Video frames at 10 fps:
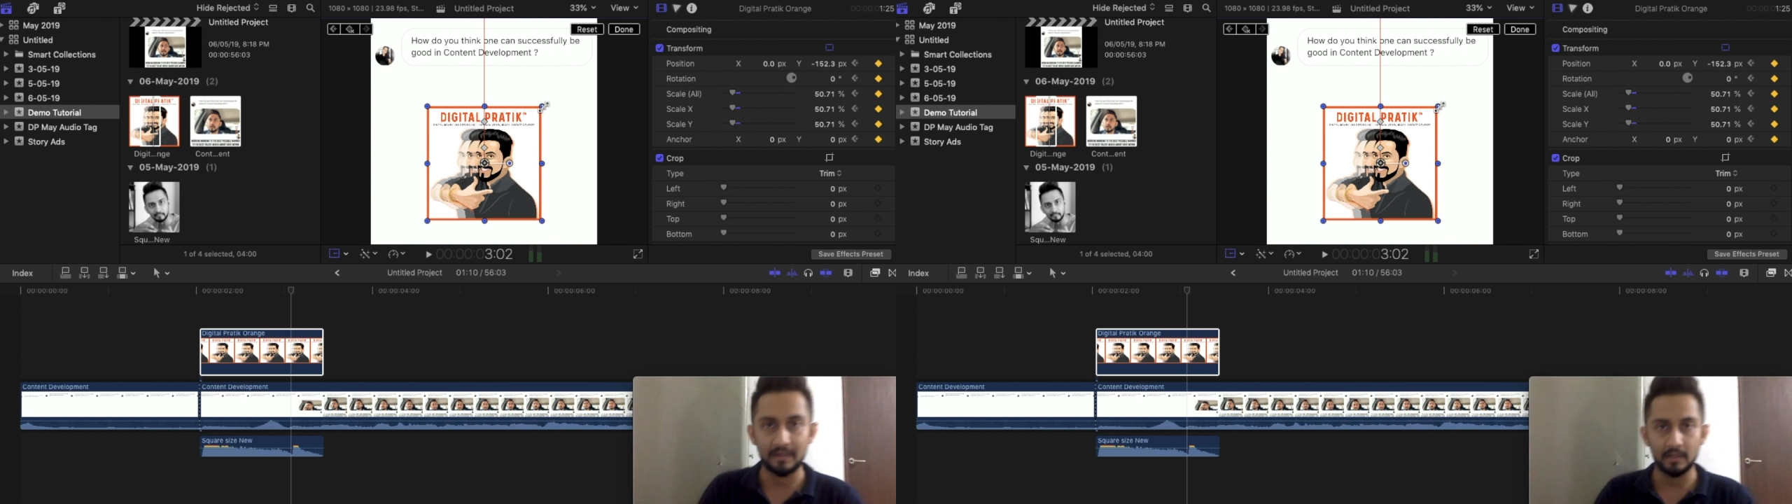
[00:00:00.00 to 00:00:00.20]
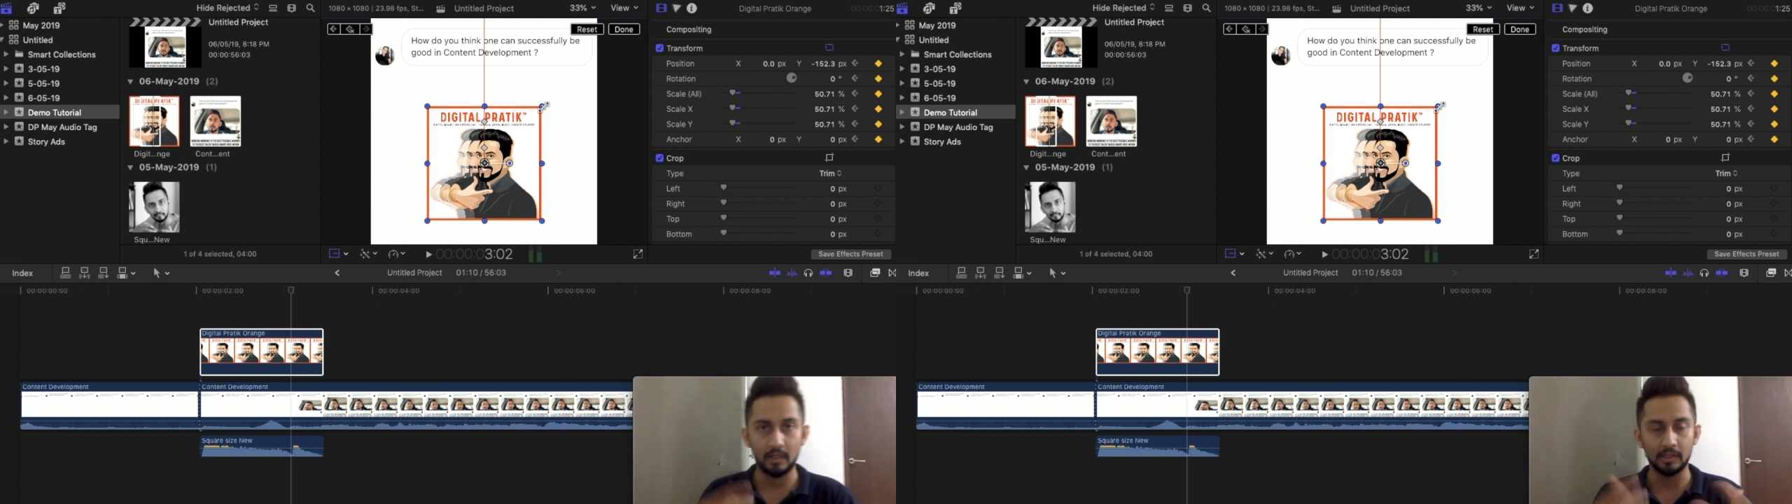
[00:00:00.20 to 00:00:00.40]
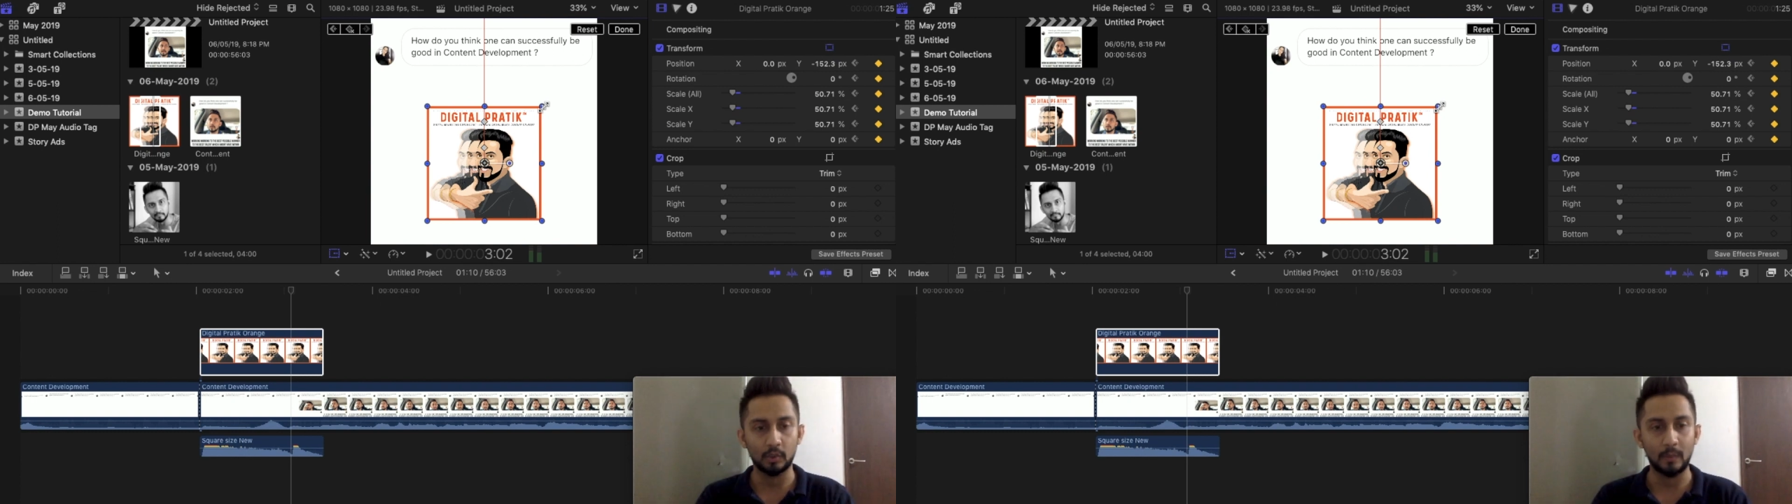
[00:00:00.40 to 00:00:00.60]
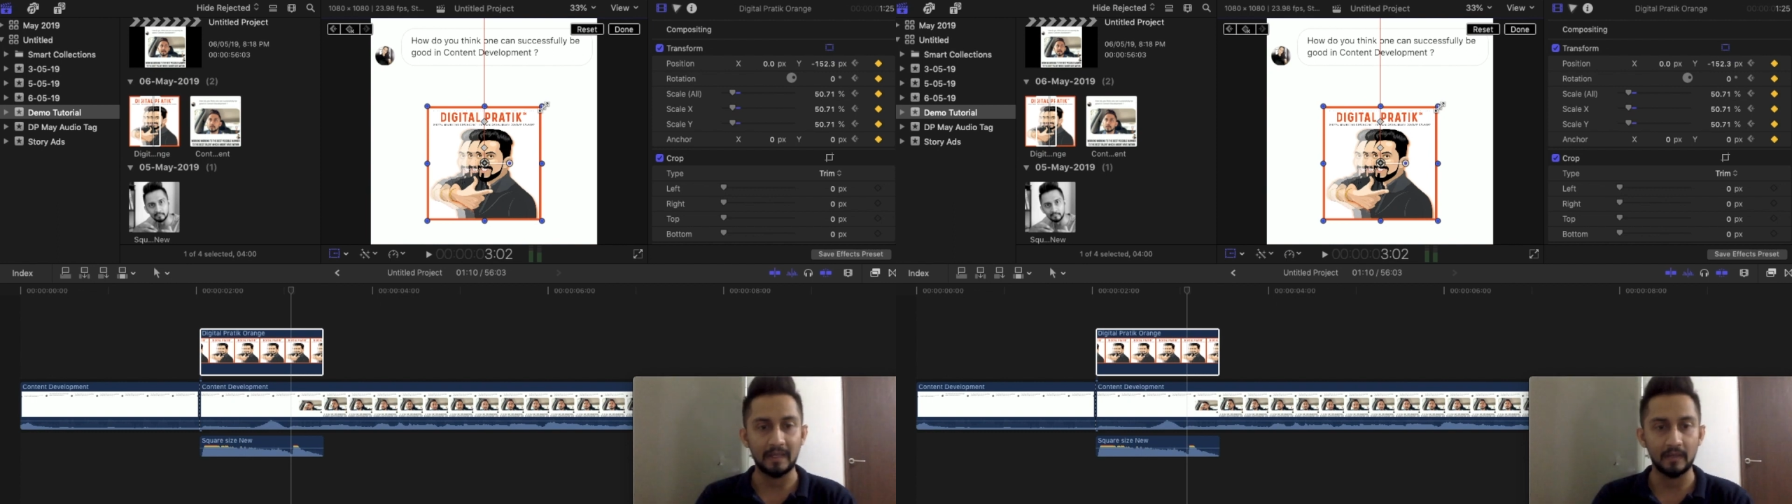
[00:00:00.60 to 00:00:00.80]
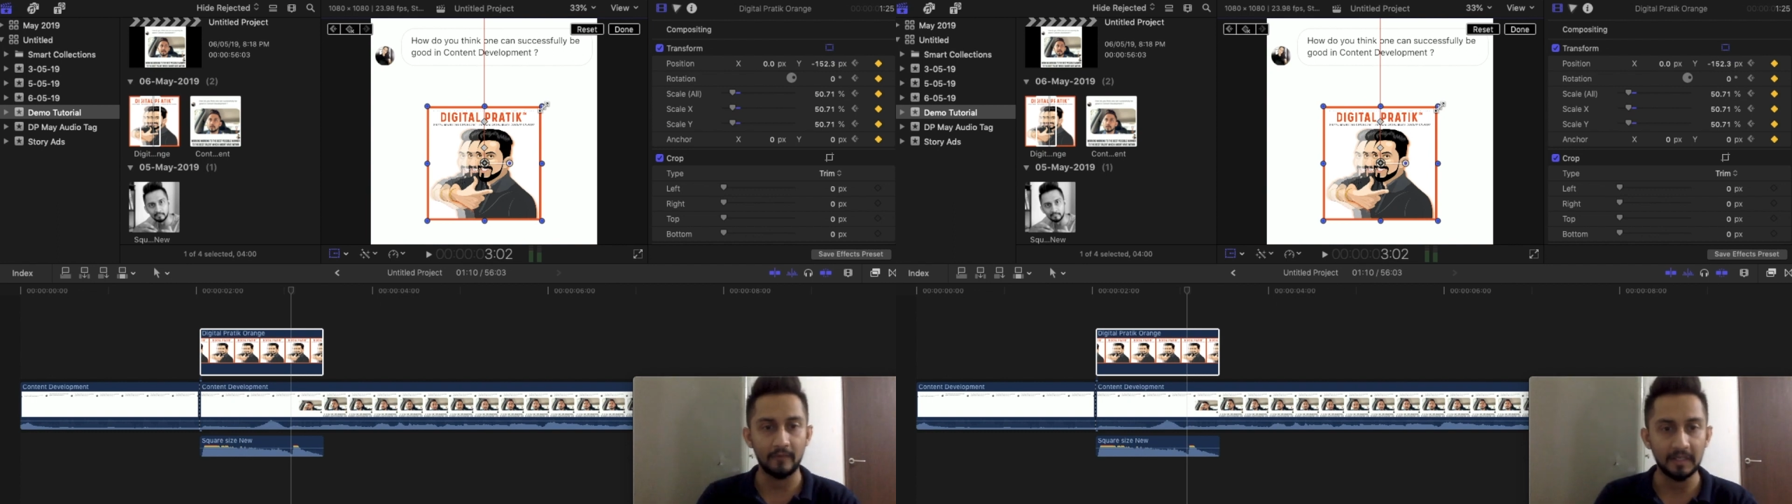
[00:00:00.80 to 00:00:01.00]
that
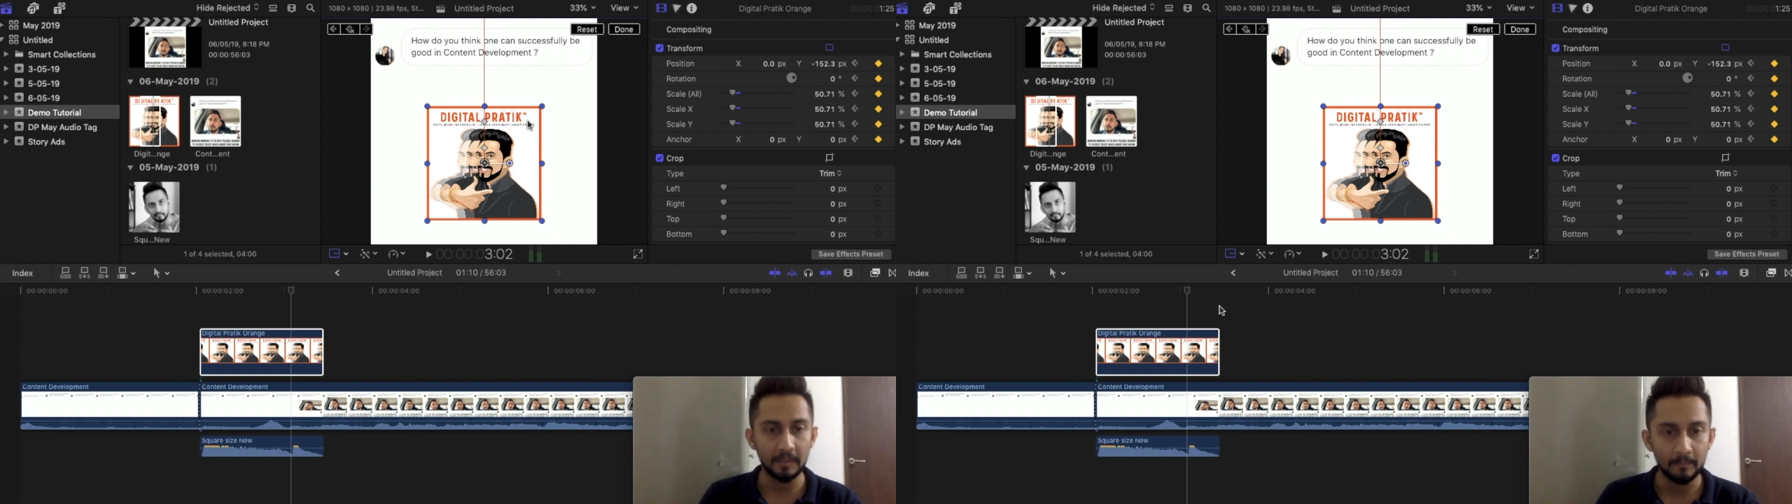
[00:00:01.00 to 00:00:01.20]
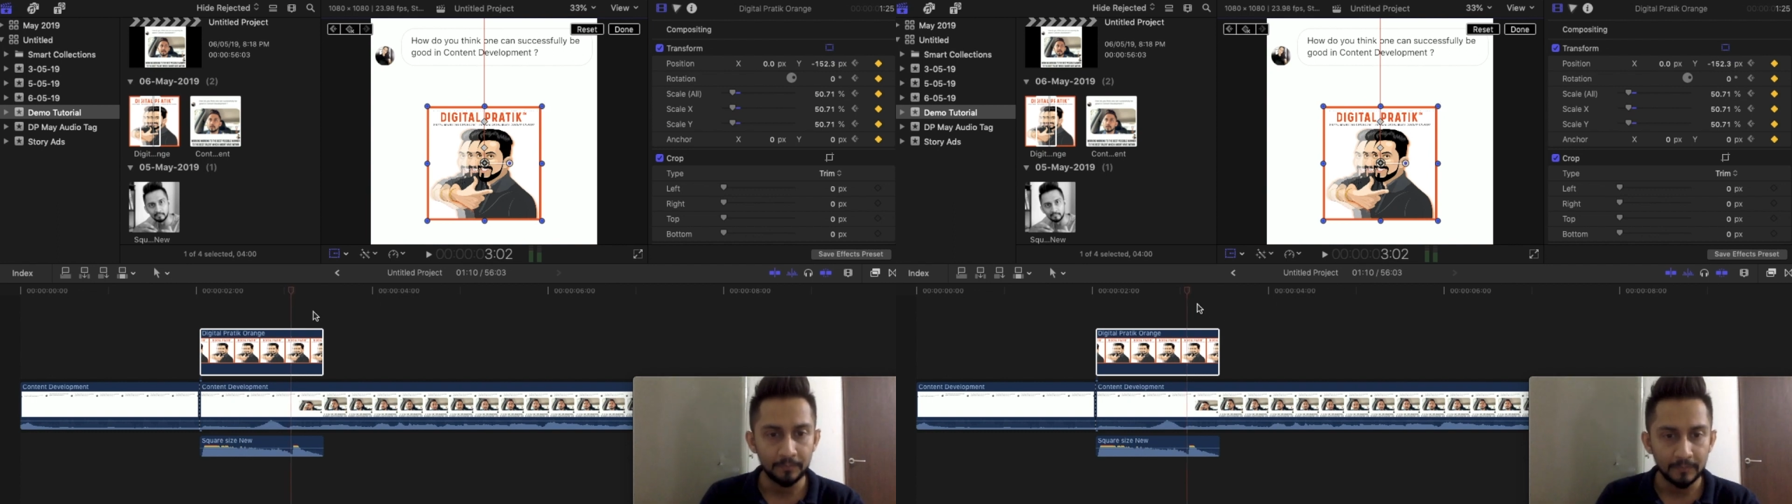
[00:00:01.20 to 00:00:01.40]
earthquake effect.